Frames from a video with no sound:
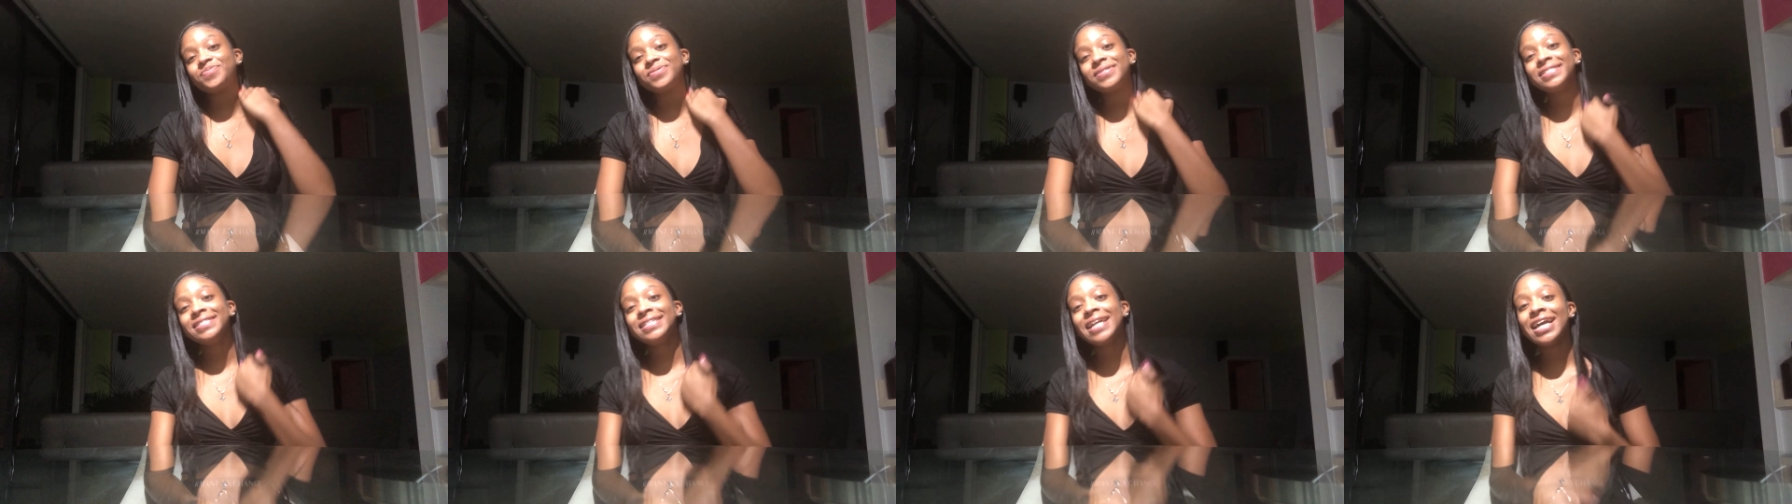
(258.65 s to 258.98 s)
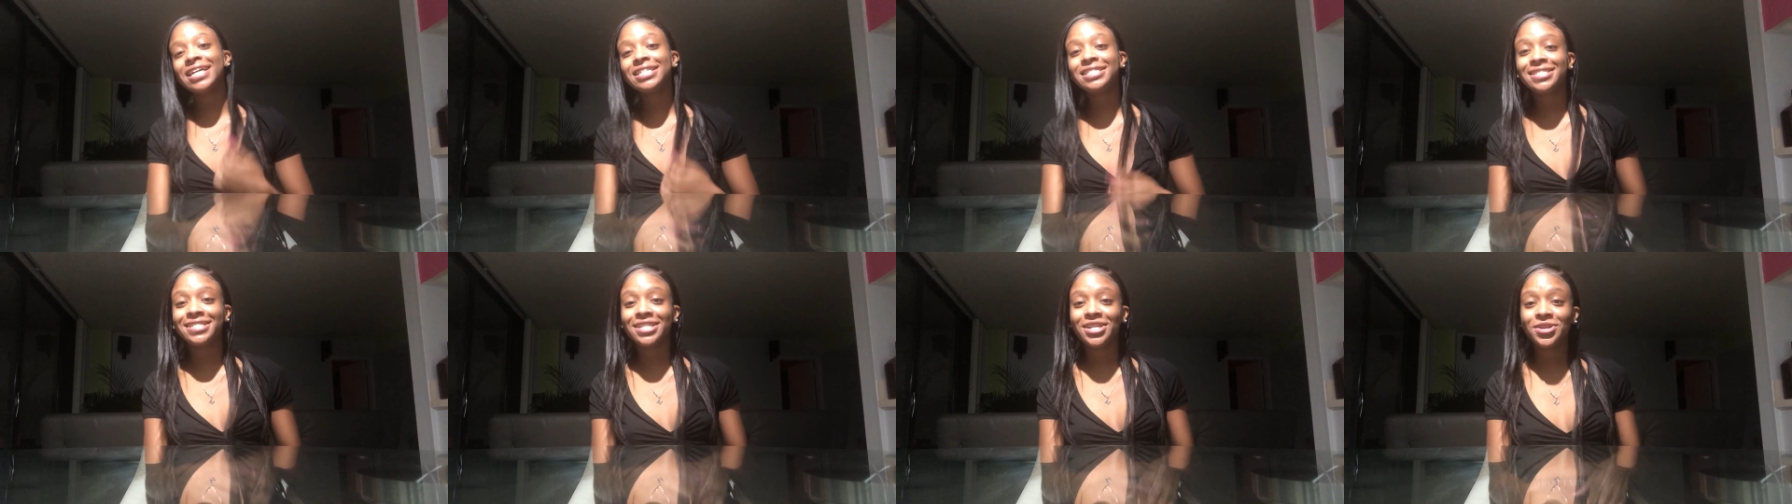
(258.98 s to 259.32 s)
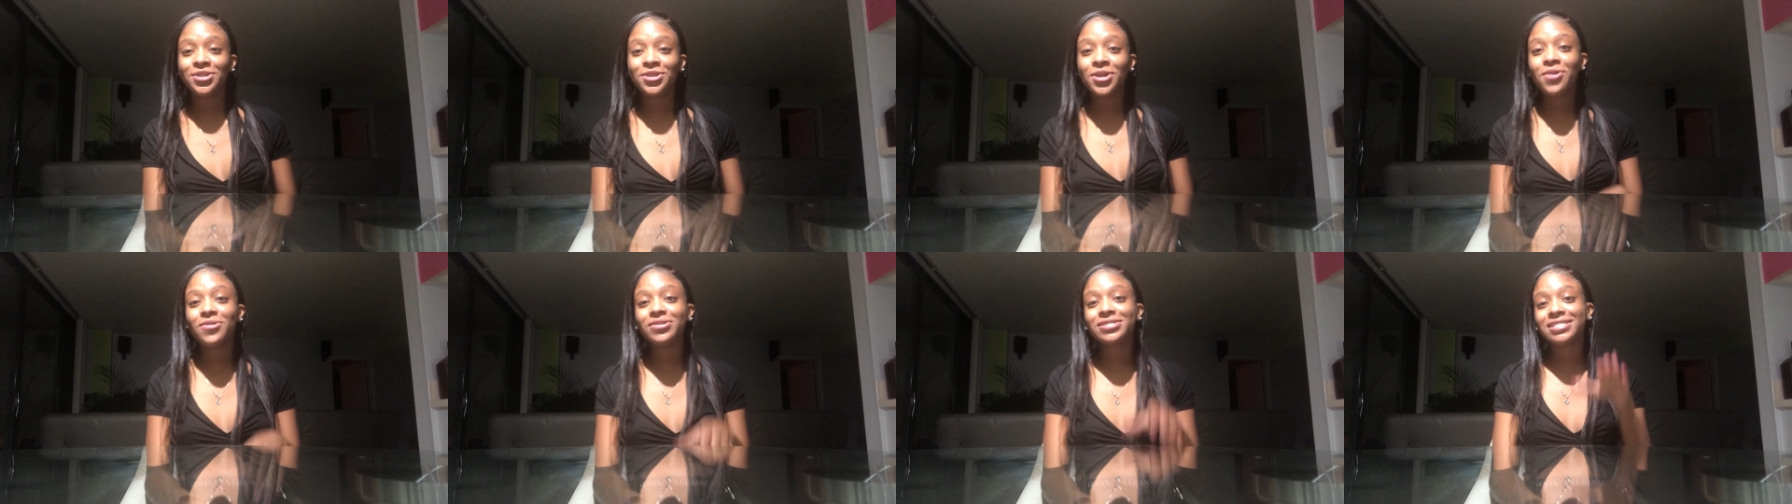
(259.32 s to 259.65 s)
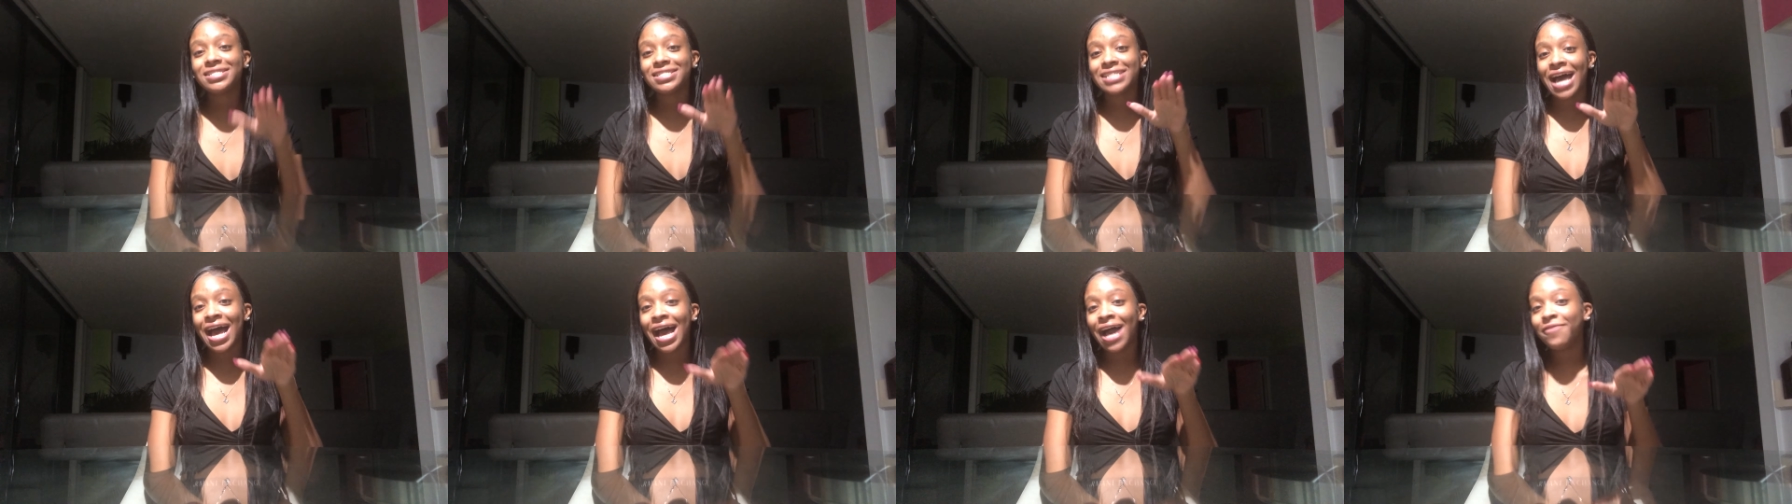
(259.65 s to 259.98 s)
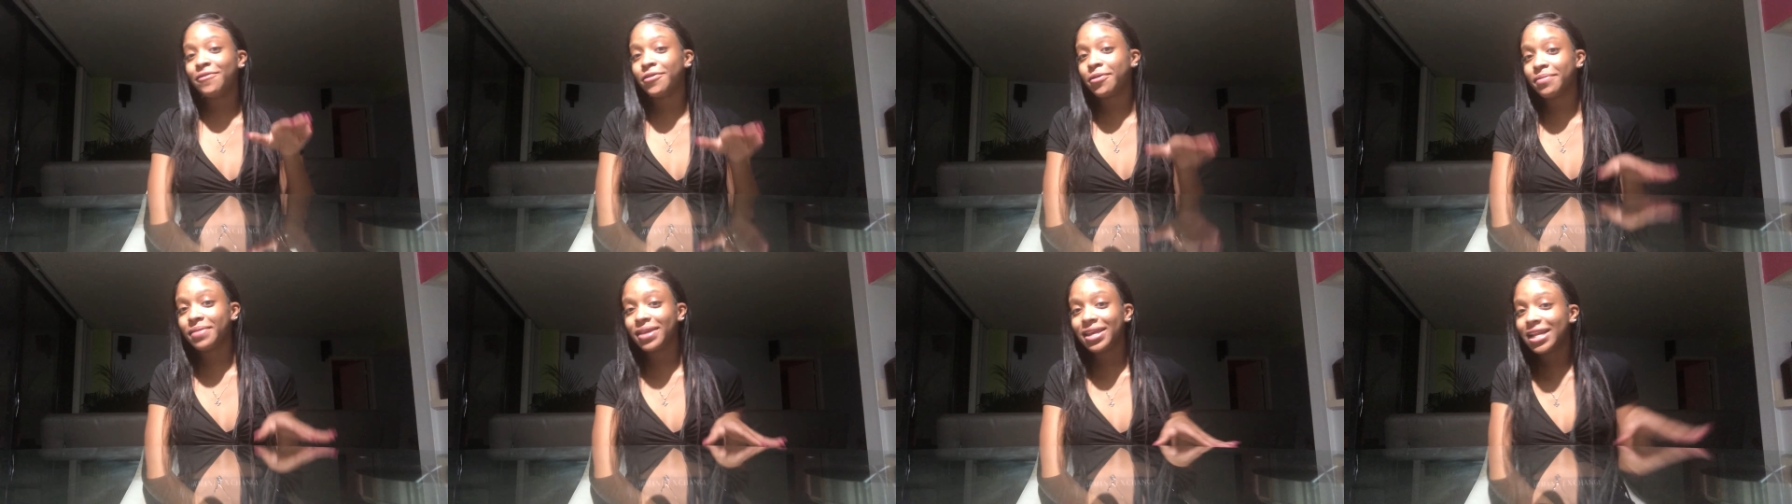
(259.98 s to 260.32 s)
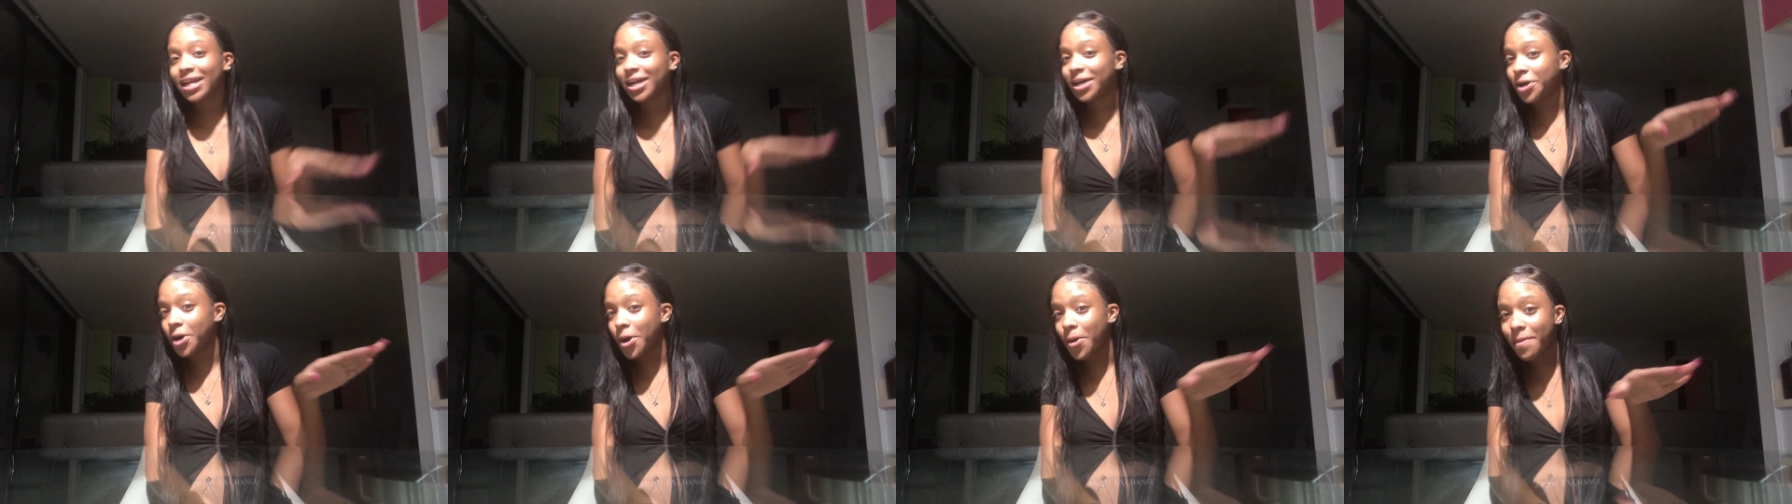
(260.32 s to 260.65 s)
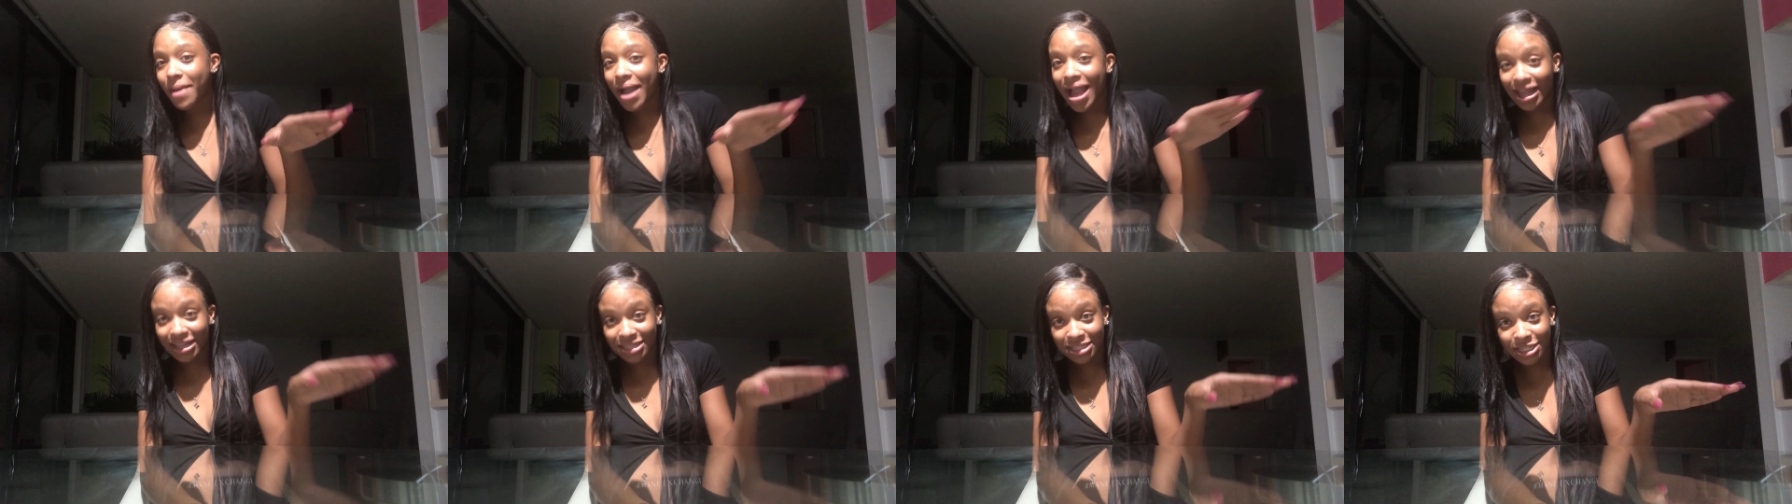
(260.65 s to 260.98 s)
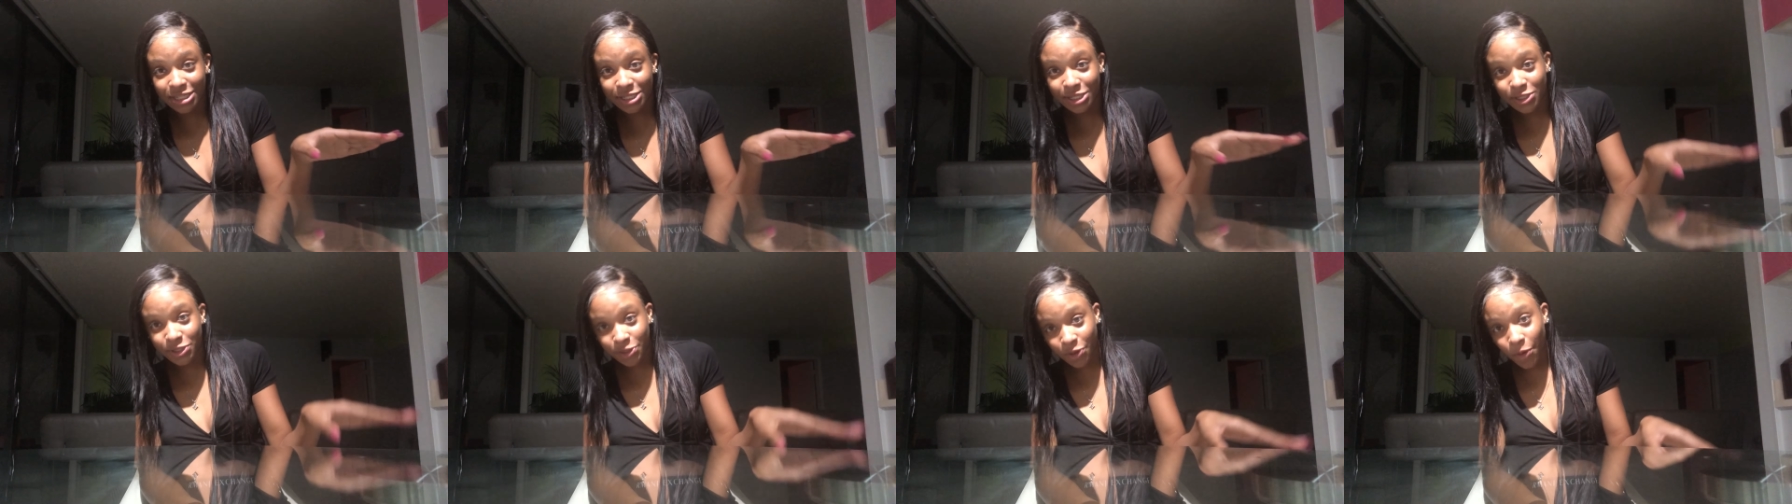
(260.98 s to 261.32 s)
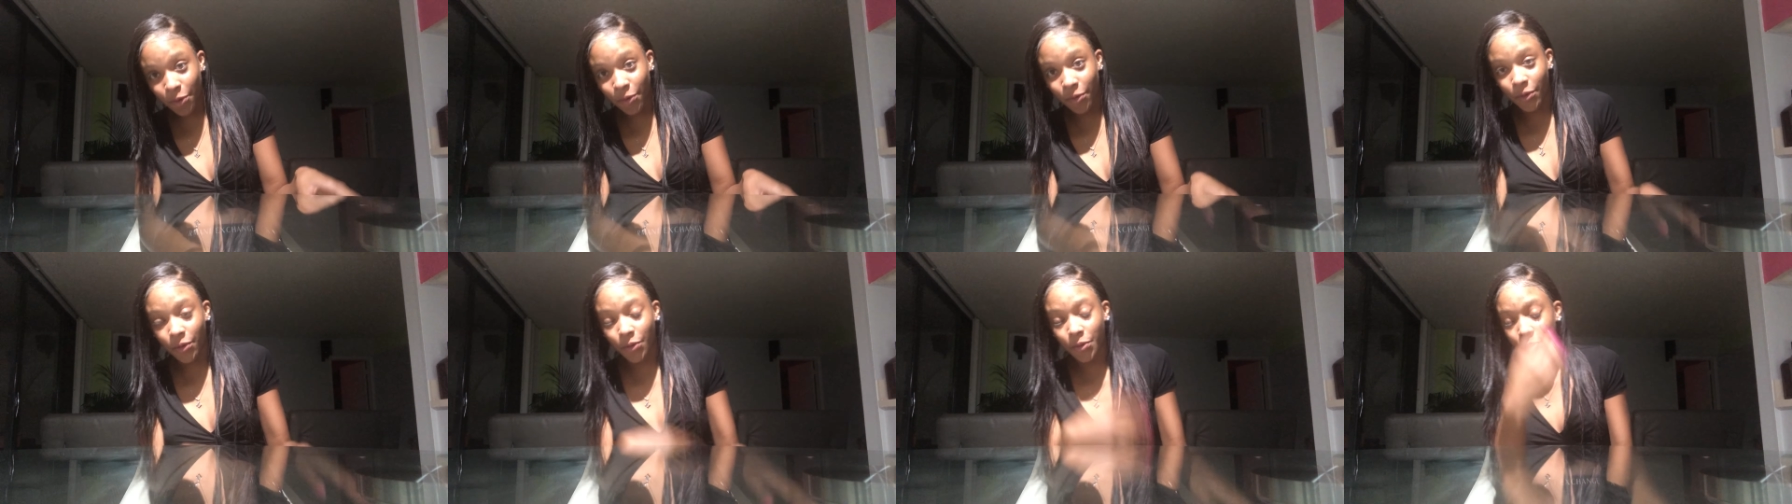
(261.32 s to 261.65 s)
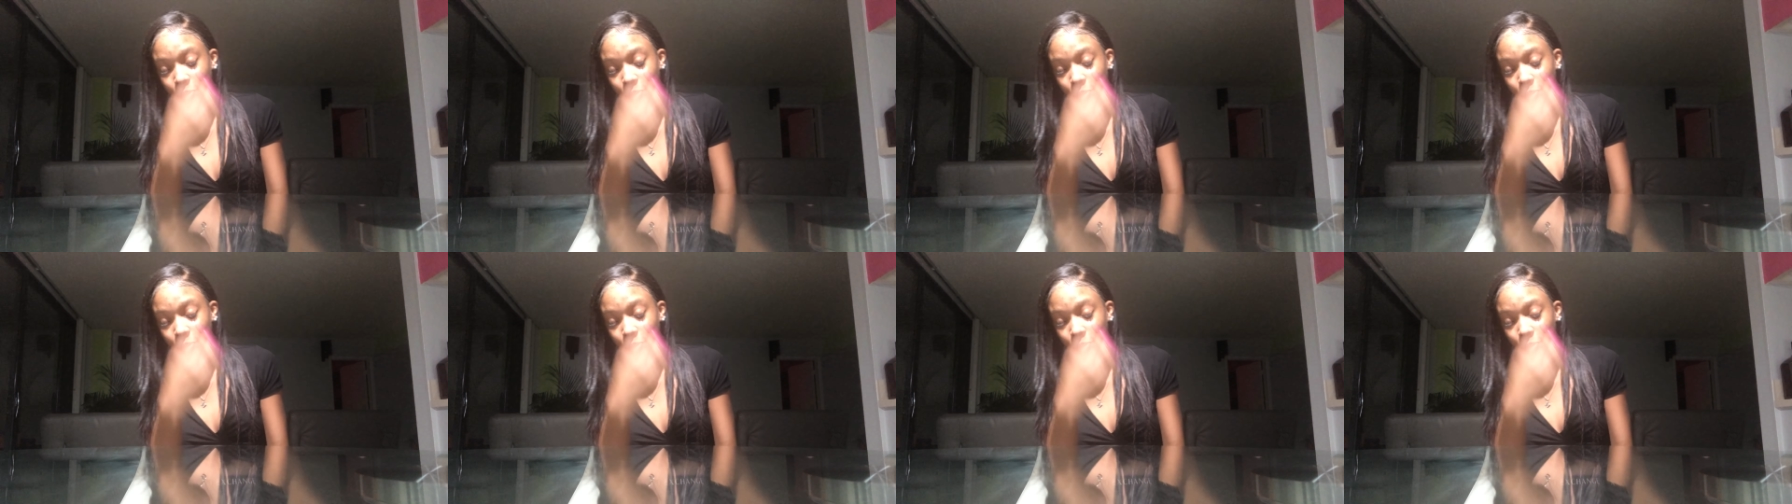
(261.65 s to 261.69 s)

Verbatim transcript: next thing you know, it's time for me to go back to school.